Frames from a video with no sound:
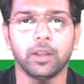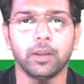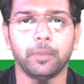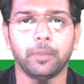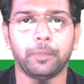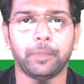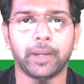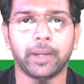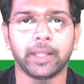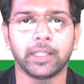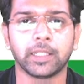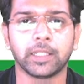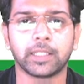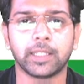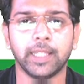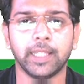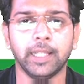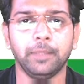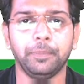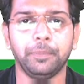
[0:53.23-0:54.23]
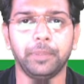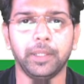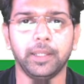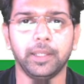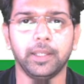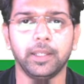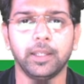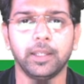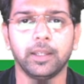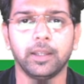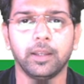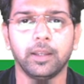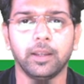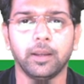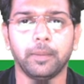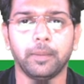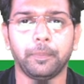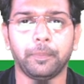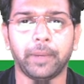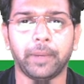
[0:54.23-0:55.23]
minus 10B
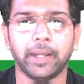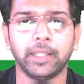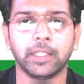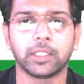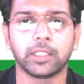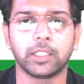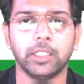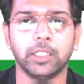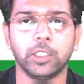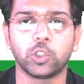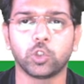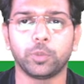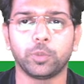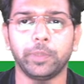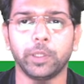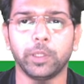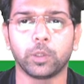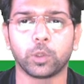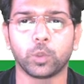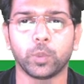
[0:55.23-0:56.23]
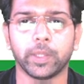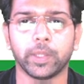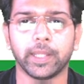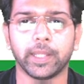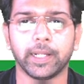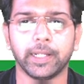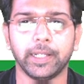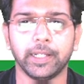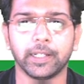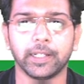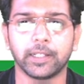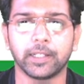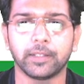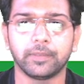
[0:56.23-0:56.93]
minus C should be equal to 198.